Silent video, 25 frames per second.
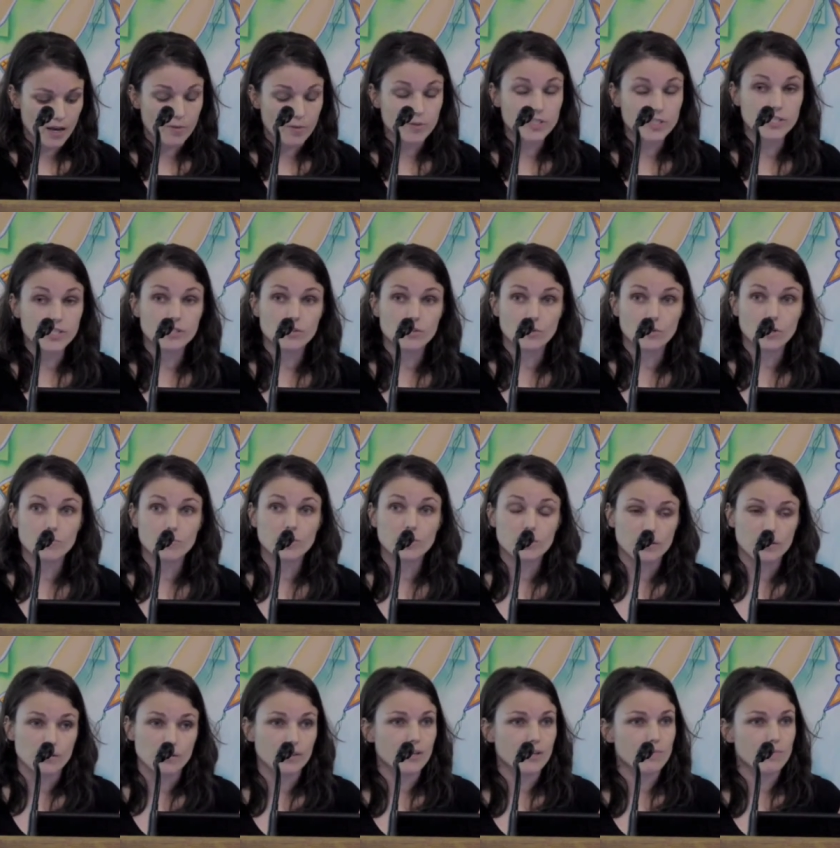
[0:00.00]
She's doing
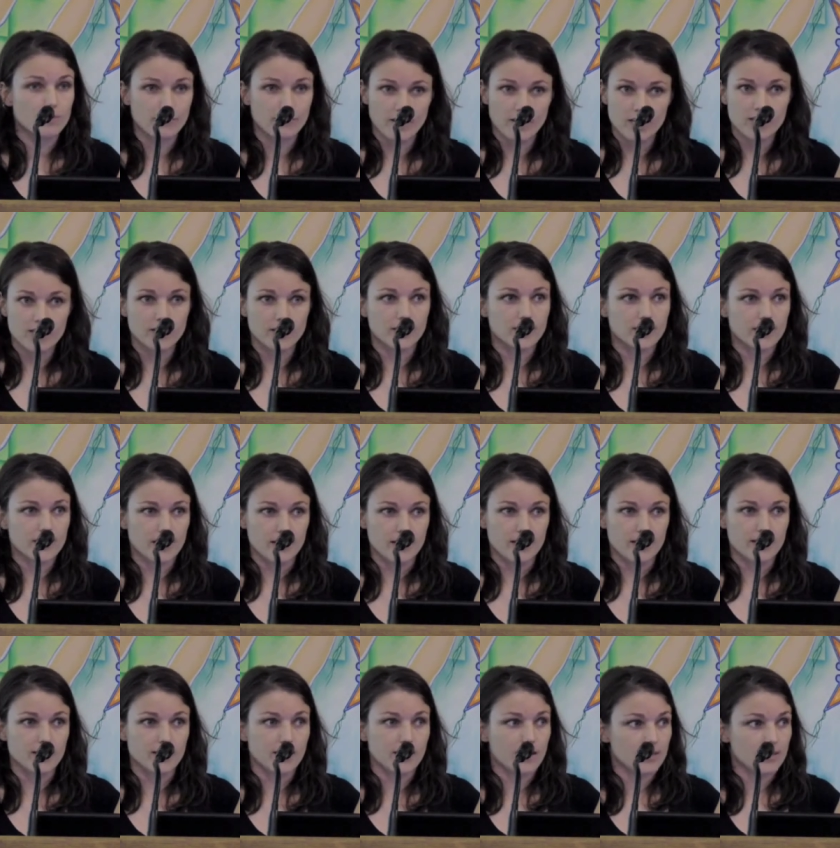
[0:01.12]
maternal deprivation
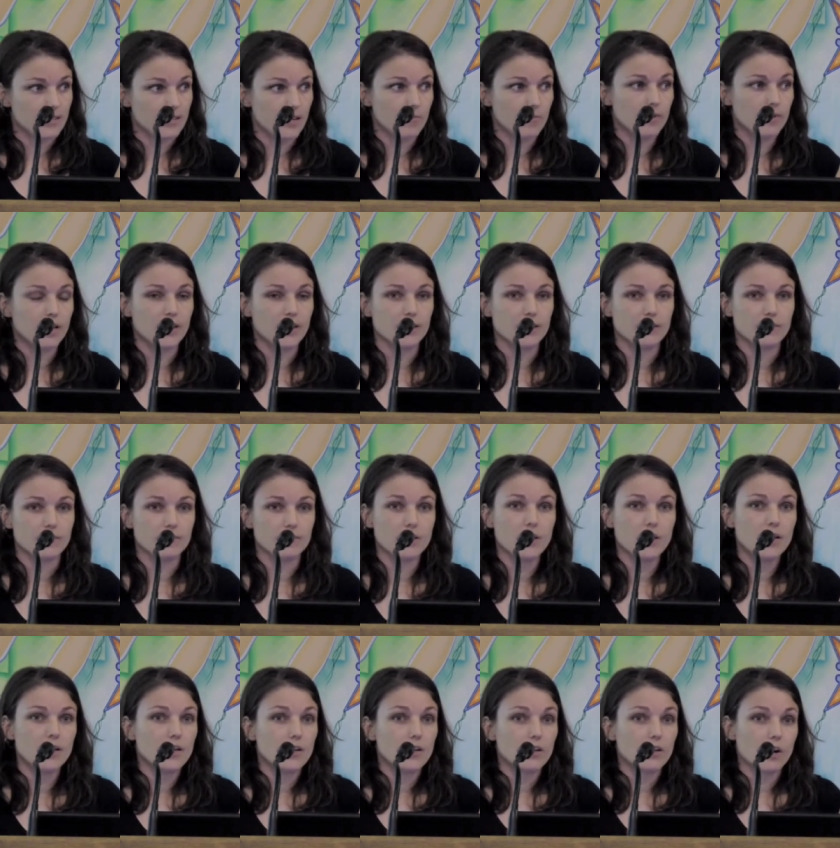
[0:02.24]
studies, the same kind of
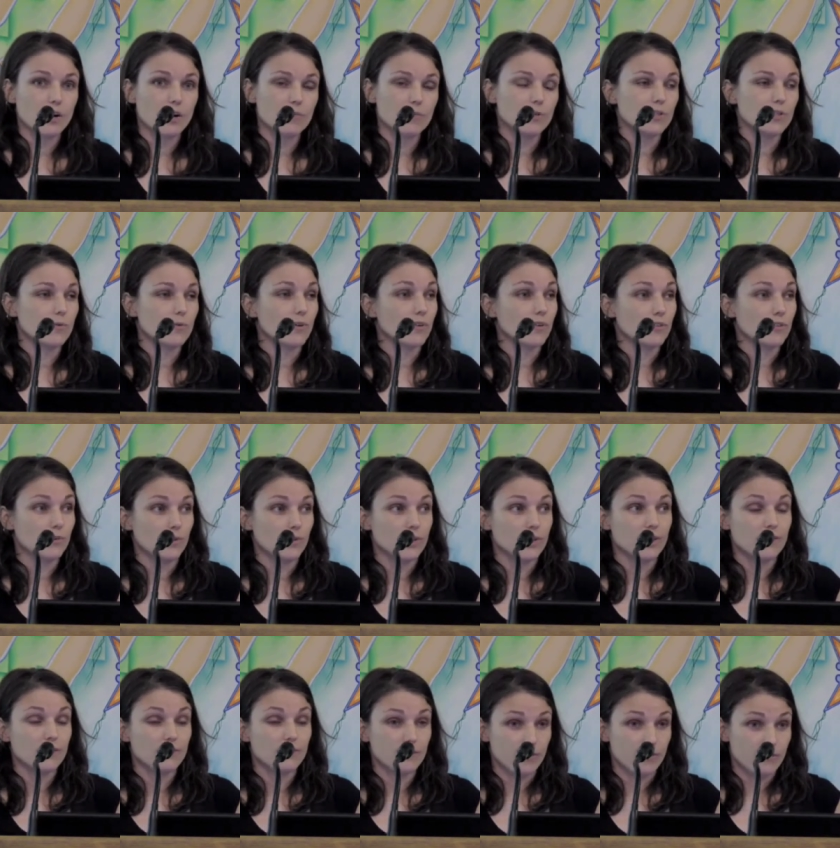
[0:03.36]
garbage we were doing in
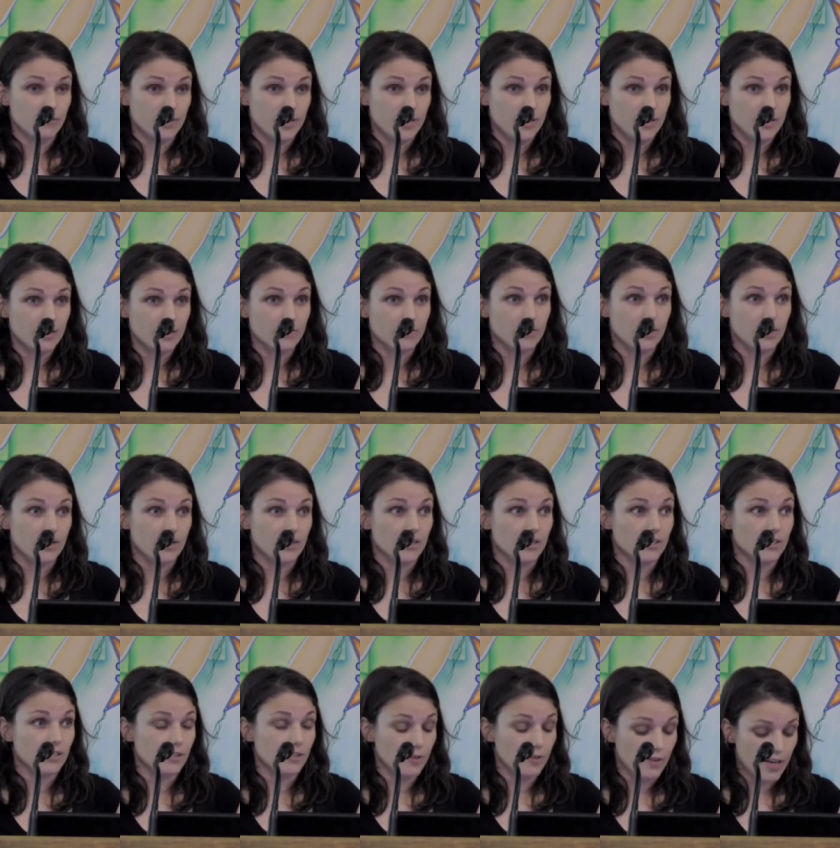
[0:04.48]
the 50s that we didn't need
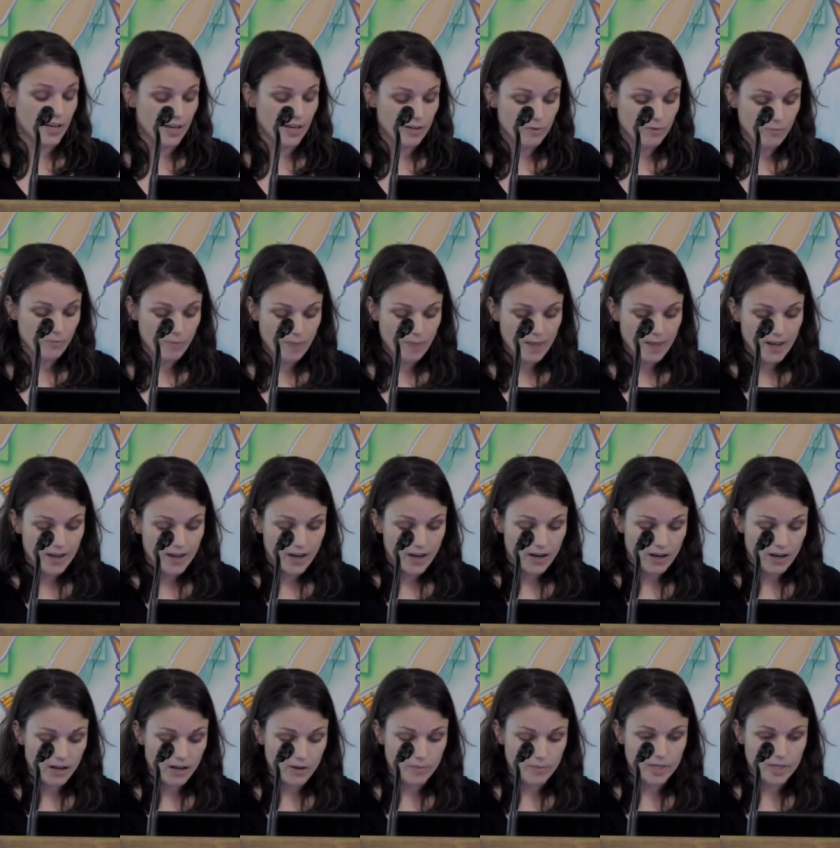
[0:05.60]
to do then.
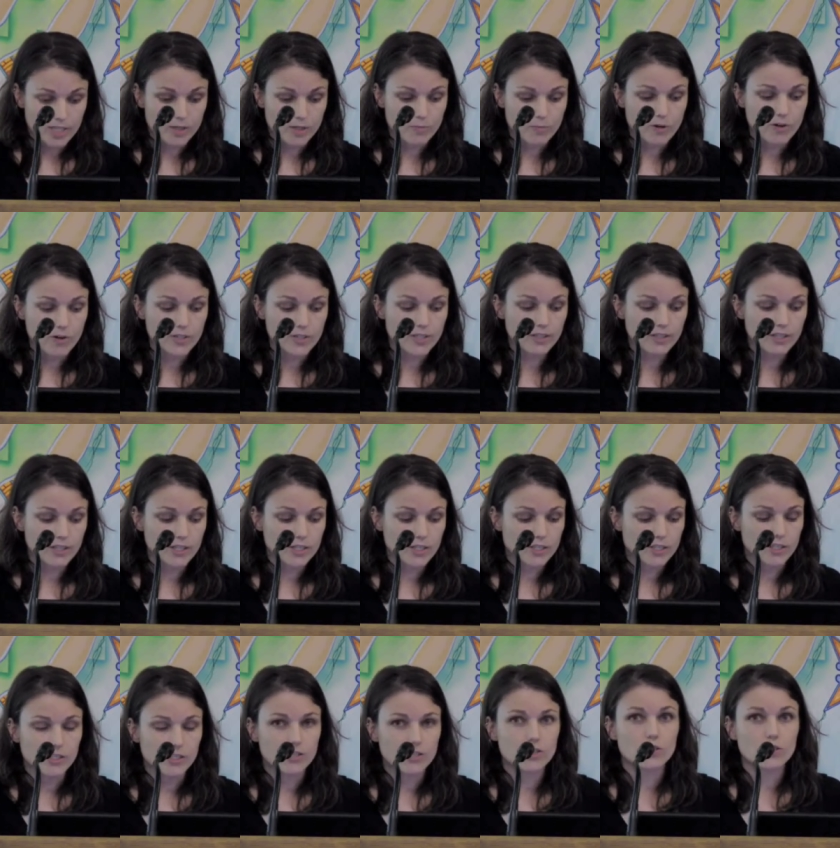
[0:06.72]
And supposedly
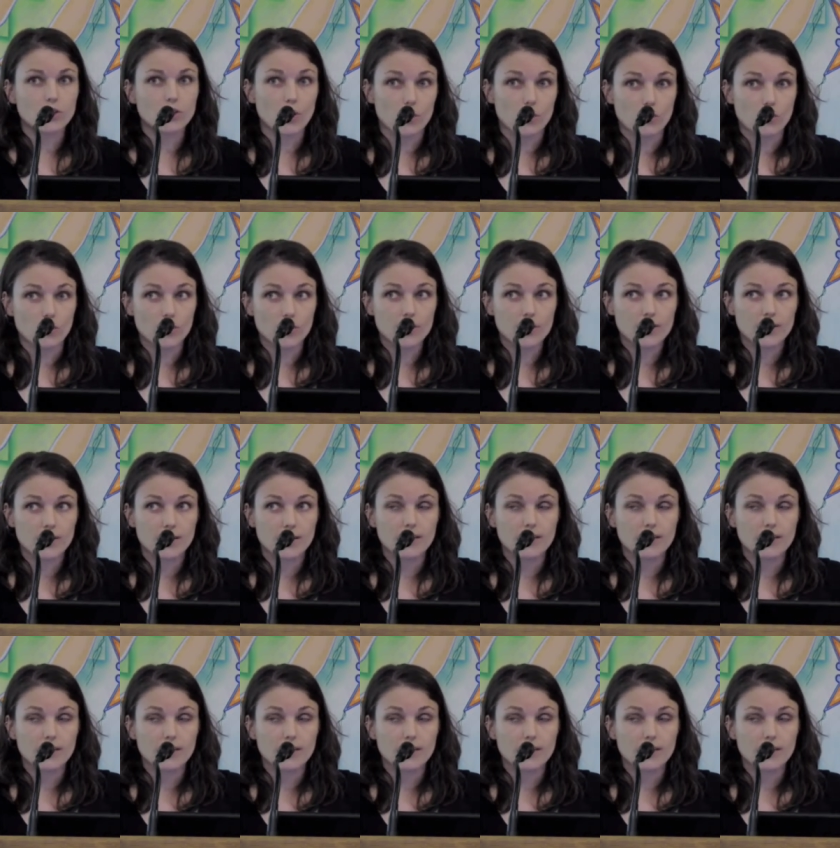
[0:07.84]
she's shown,